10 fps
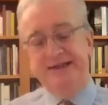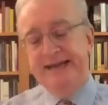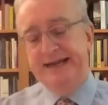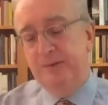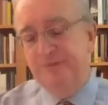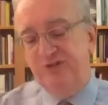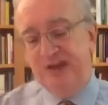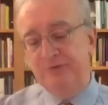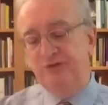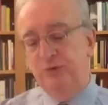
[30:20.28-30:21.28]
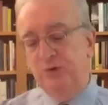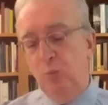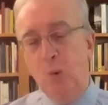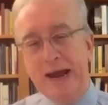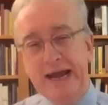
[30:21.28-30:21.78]
it comes down to an
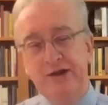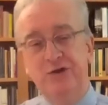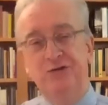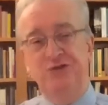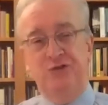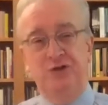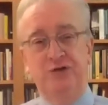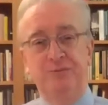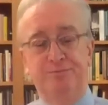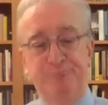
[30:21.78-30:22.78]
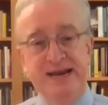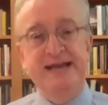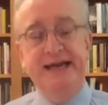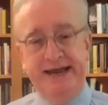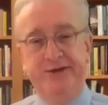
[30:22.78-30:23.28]
awareness that big
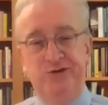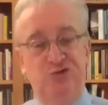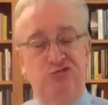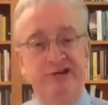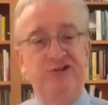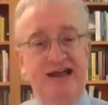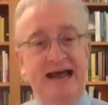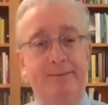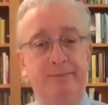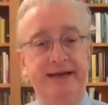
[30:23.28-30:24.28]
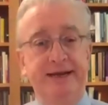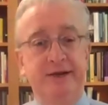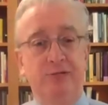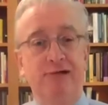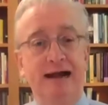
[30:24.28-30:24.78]
history is happening
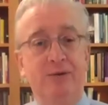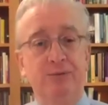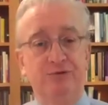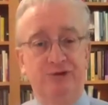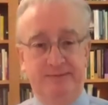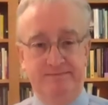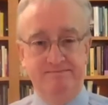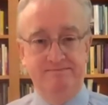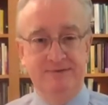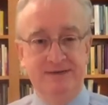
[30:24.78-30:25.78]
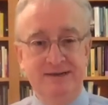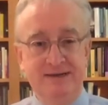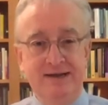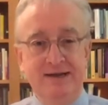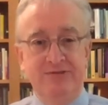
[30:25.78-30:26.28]
around him.
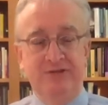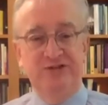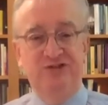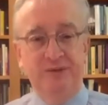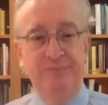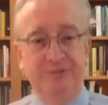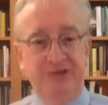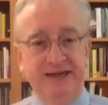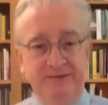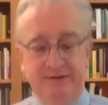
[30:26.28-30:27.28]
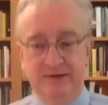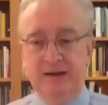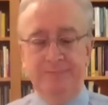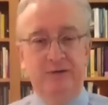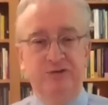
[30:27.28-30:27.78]
That there's something
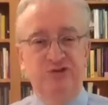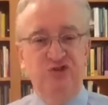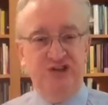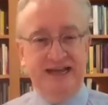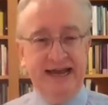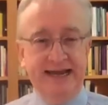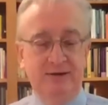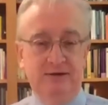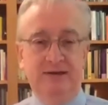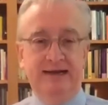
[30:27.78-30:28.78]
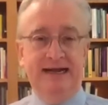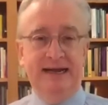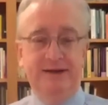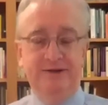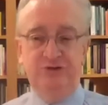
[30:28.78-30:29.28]
about the scale
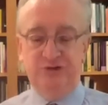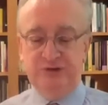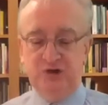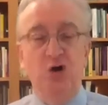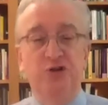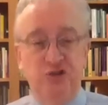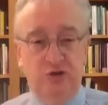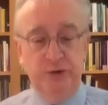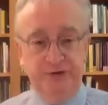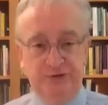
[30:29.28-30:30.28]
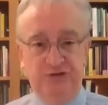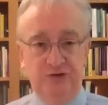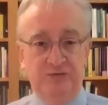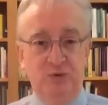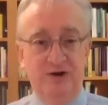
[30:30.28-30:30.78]
and consequence
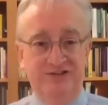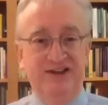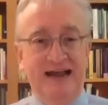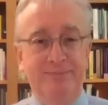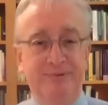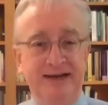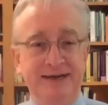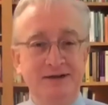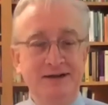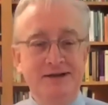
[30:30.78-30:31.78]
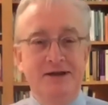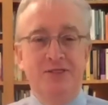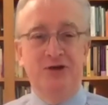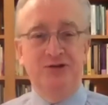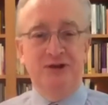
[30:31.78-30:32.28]
of what's happening
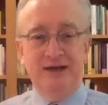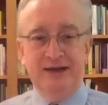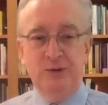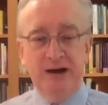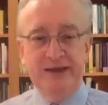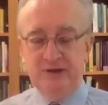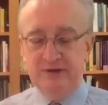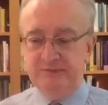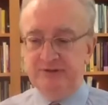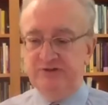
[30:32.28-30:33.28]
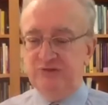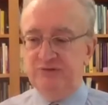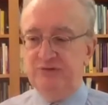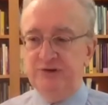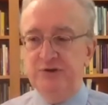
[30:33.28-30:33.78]
that you either that
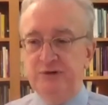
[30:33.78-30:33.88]
you